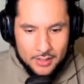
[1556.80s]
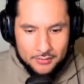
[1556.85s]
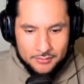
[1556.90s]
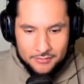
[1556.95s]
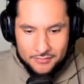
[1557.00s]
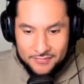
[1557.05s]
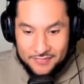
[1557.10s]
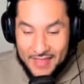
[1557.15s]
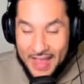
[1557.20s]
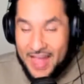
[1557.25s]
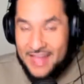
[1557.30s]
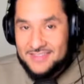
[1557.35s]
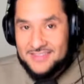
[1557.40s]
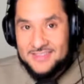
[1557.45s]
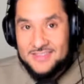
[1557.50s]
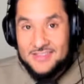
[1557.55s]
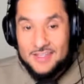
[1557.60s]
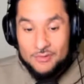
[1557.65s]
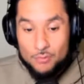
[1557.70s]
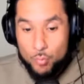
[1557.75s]
that's
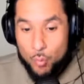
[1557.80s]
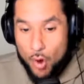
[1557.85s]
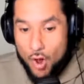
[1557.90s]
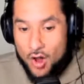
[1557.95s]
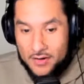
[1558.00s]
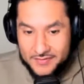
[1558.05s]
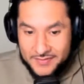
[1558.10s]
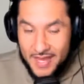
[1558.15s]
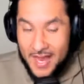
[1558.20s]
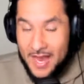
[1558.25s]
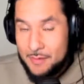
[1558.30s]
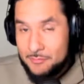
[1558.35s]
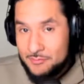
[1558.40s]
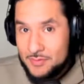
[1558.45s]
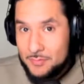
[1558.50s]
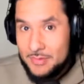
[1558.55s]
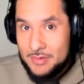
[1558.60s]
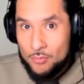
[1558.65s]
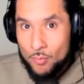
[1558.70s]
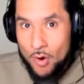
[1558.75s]
the wrong time to
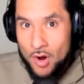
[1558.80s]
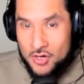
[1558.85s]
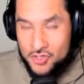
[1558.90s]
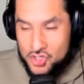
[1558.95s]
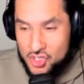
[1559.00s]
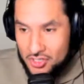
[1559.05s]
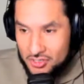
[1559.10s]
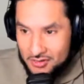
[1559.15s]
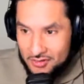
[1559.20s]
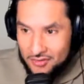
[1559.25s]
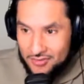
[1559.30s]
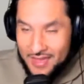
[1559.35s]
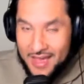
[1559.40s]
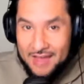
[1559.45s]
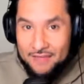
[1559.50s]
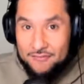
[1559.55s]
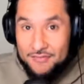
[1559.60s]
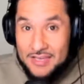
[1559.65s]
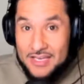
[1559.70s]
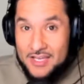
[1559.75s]
be watching
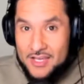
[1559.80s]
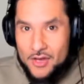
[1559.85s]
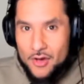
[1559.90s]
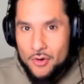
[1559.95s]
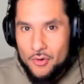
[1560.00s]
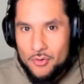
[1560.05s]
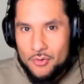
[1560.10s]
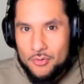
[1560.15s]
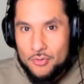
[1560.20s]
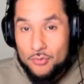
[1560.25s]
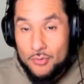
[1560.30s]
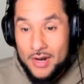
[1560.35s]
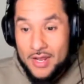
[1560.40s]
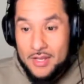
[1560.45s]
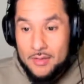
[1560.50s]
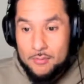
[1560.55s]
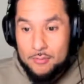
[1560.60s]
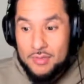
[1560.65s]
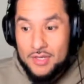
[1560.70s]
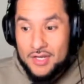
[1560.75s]
that video,
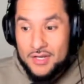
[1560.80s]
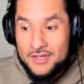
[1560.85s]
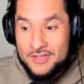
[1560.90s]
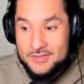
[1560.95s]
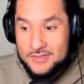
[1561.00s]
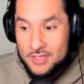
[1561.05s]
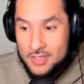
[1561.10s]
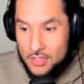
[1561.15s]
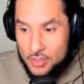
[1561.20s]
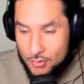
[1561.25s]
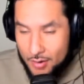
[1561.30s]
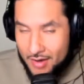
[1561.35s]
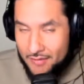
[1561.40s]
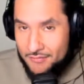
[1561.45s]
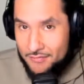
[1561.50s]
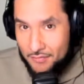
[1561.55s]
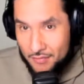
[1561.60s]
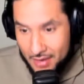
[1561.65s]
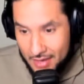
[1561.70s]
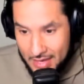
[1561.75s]
right? Because you
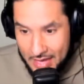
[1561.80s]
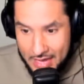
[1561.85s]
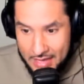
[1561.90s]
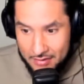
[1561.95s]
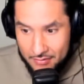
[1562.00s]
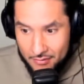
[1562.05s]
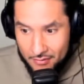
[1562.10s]
have a